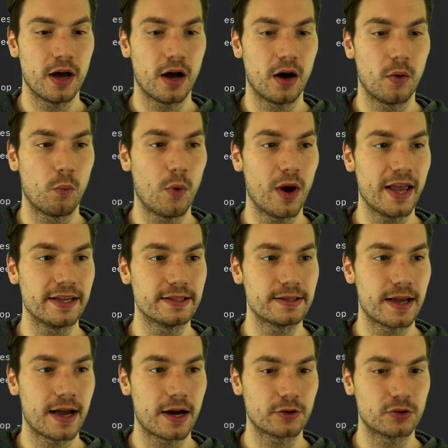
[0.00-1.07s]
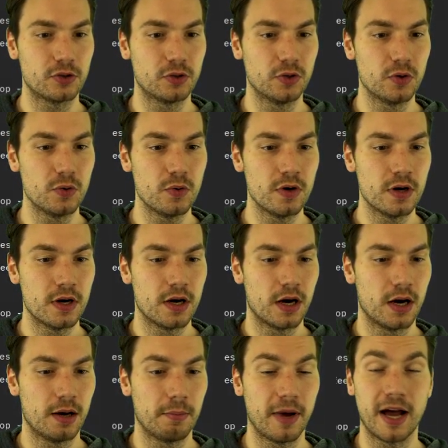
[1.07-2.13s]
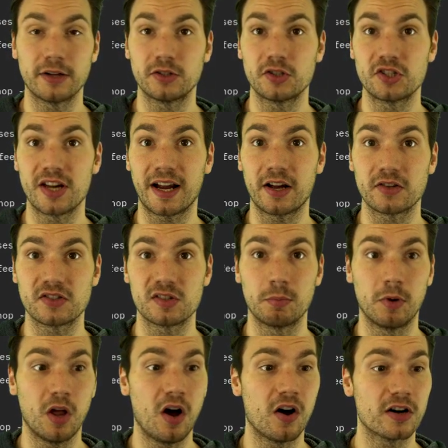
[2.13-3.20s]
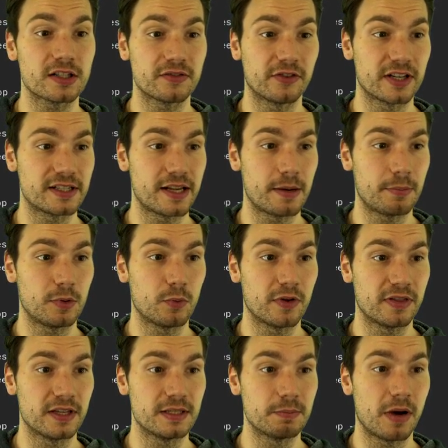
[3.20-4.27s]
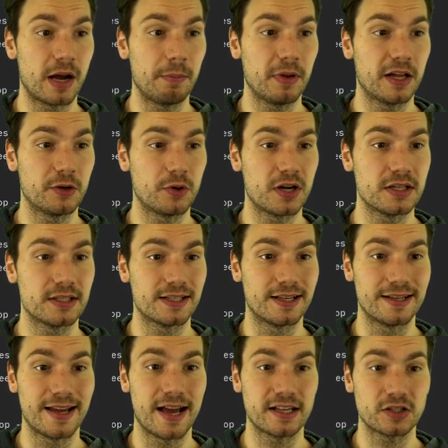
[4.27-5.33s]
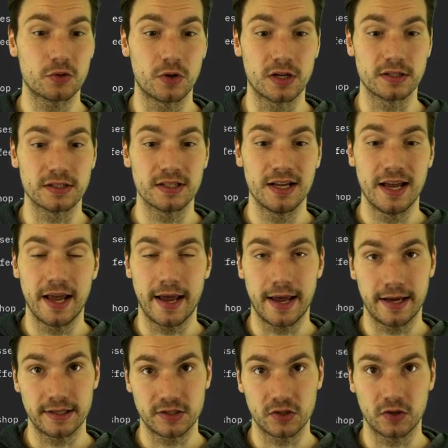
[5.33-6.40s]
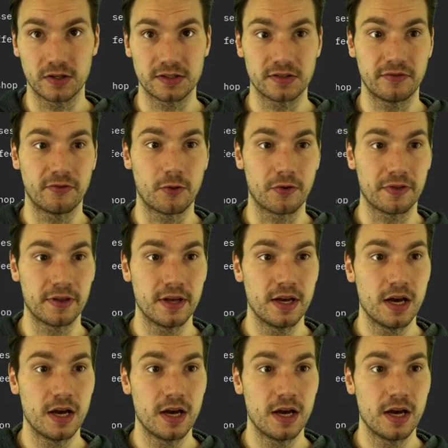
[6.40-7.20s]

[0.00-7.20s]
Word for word: ways how to check out some logs, for example, with these pipeline runs and task runs and so on and so forth.